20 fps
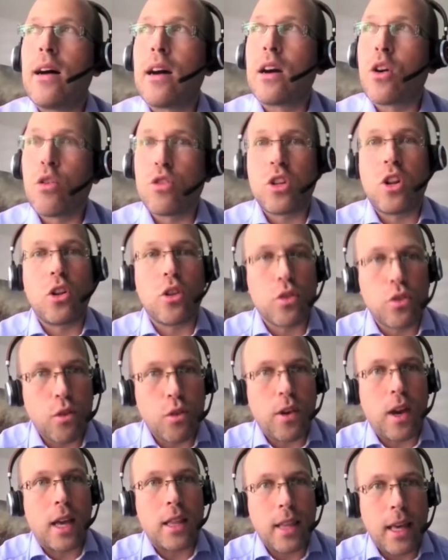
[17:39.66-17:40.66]
cause a
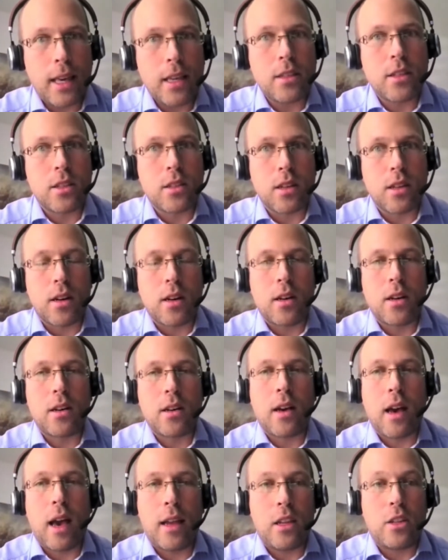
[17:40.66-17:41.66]
lot of headaches,
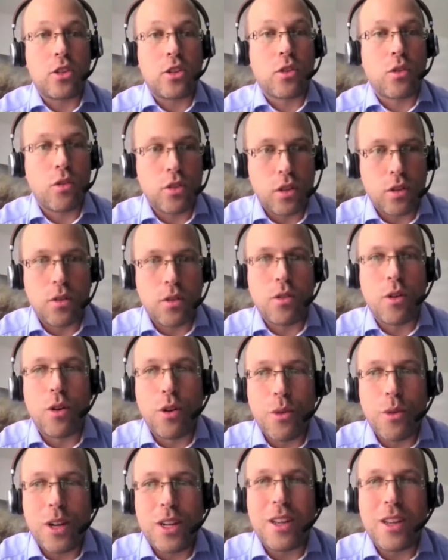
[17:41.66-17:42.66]
and it's causing
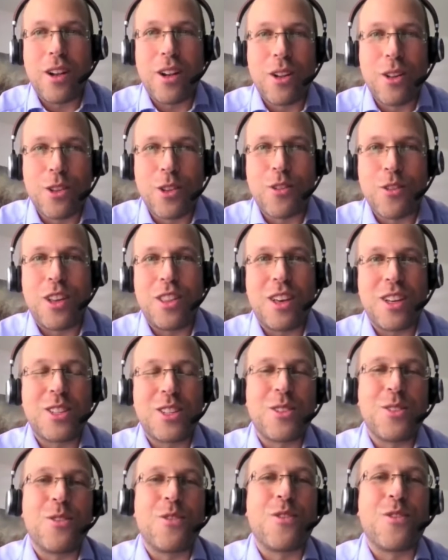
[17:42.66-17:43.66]
already a lot of
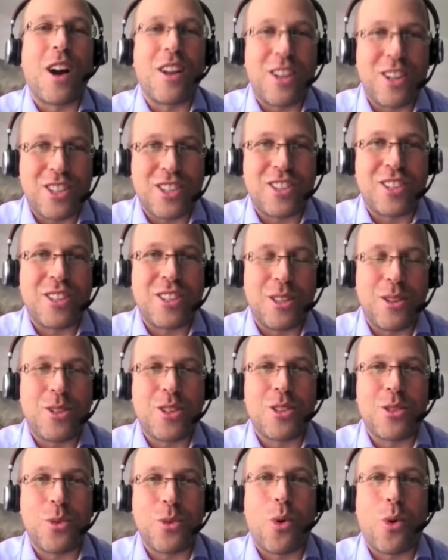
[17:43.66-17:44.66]
headaches to financial
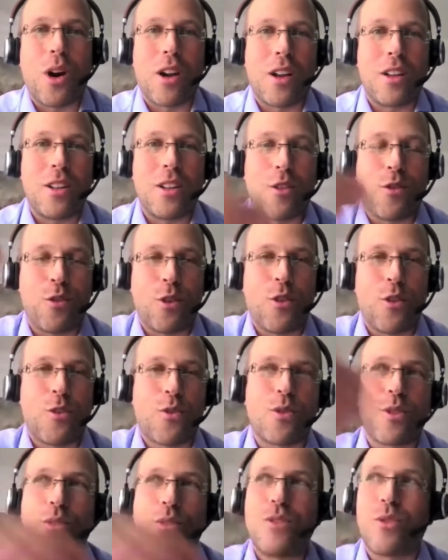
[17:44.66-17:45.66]
institutions who are at the
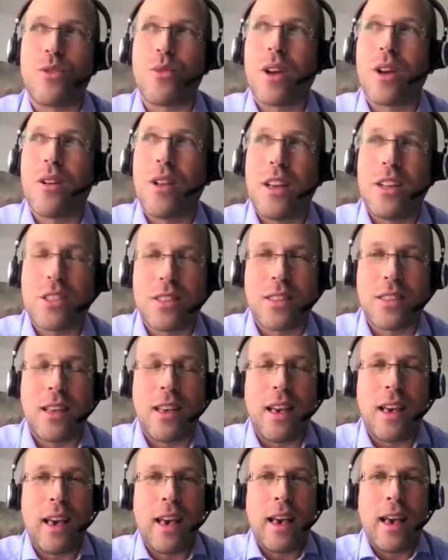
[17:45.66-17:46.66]
forefront of the regulation.
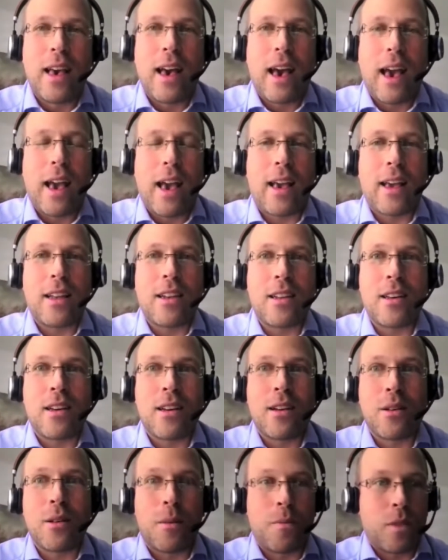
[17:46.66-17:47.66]
And
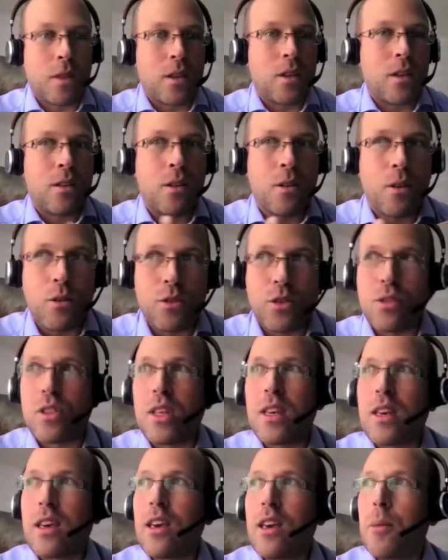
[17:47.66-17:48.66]
also
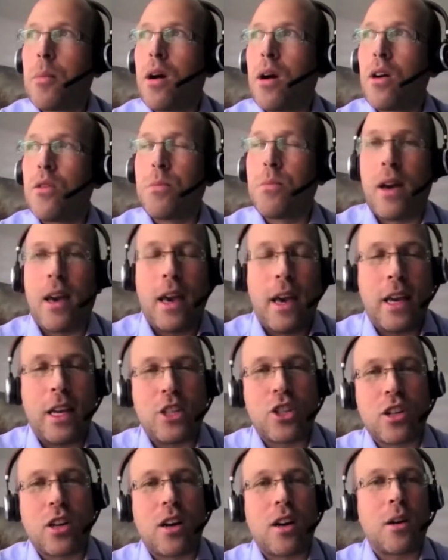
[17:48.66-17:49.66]
thinking about my
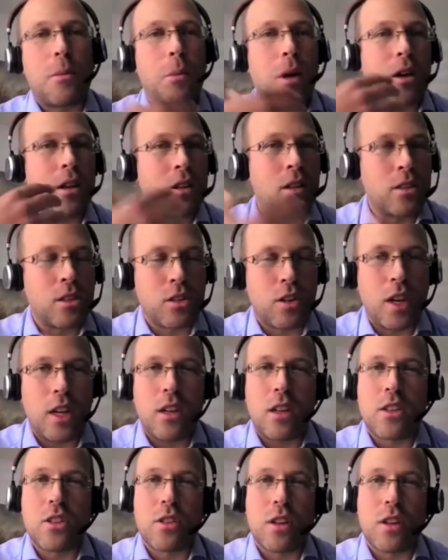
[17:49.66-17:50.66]
HR, my
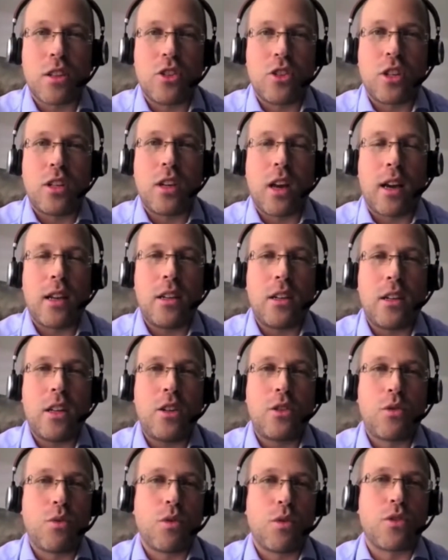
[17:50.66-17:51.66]
training strategy, I
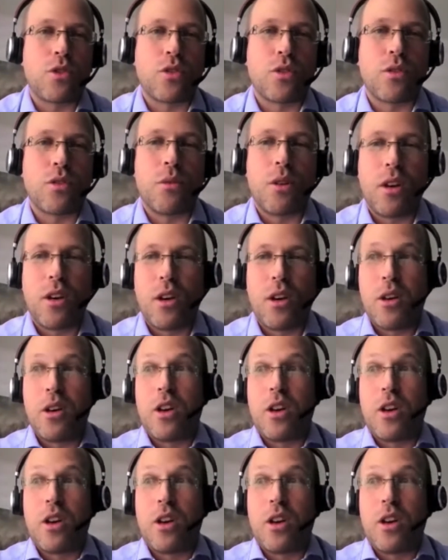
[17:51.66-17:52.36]
need to also